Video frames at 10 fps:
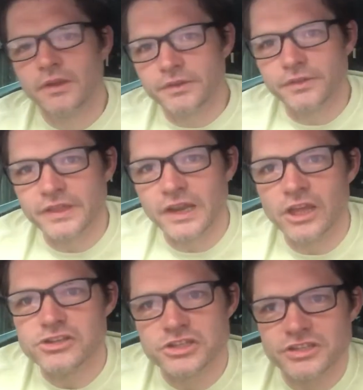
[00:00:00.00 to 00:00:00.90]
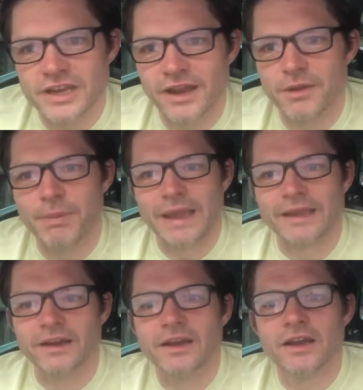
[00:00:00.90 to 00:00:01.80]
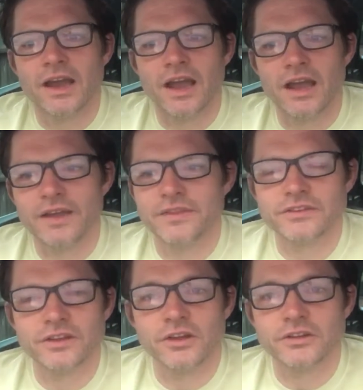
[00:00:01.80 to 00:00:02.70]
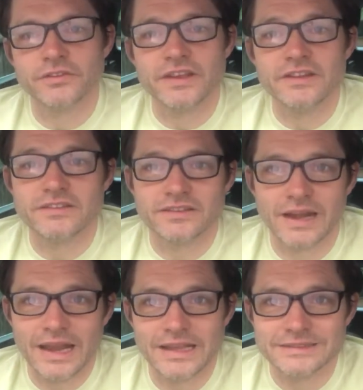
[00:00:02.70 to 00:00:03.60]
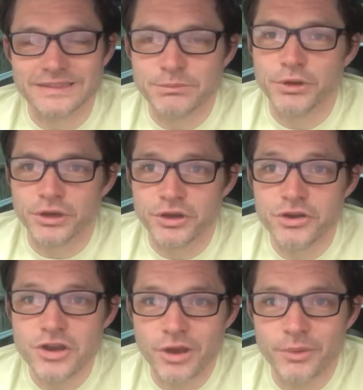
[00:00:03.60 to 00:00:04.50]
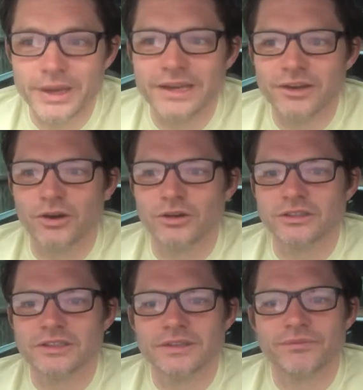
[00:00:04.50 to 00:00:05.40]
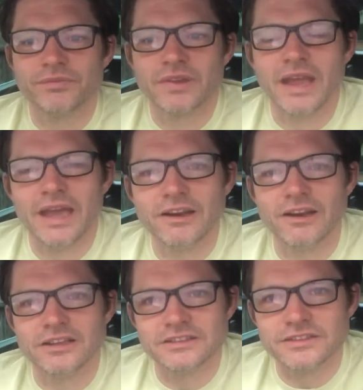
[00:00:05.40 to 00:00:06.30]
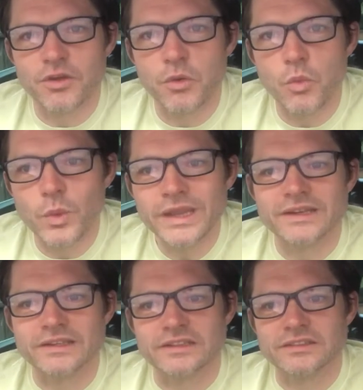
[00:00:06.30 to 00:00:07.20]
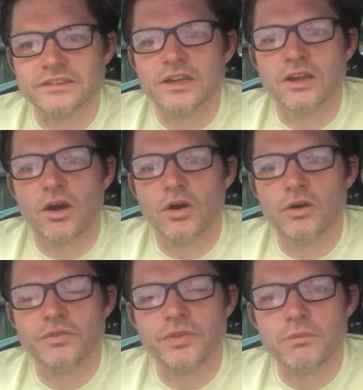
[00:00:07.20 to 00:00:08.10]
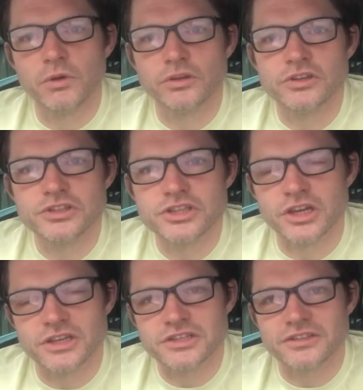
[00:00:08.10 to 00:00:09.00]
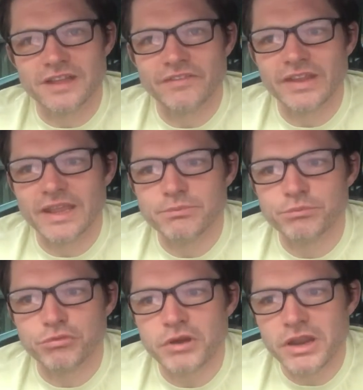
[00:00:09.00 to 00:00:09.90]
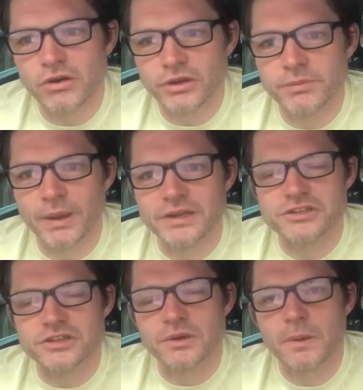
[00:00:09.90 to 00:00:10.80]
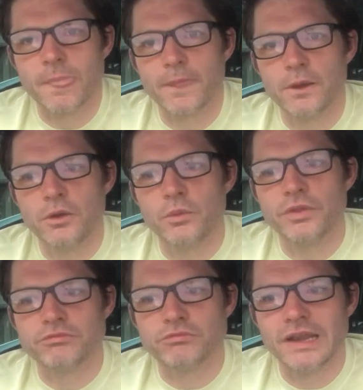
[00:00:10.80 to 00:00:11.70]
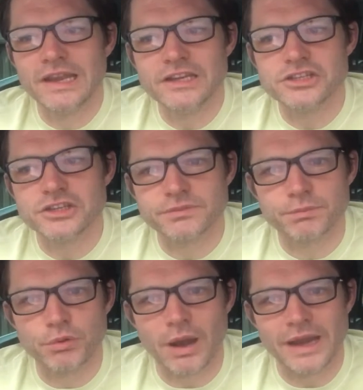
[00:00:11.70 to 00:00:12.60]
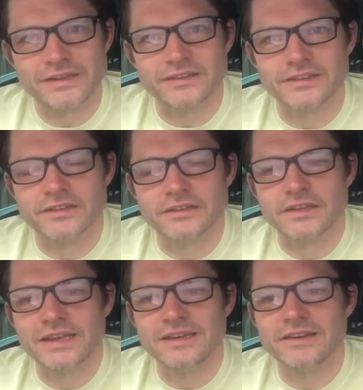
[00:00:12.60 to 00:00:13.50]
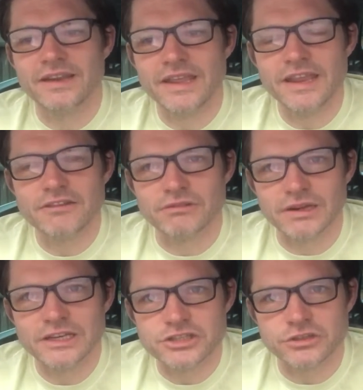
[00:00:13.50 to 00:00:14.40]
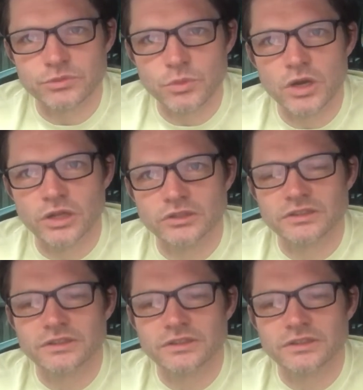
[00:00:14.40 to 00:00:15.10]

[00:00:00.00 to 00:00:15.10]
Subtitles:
The theologian J.I. Packer, at the start of his classic book, Knowing God, analyses the weakness of the modern church as having a preoccupation with religious practices in an irreligious world.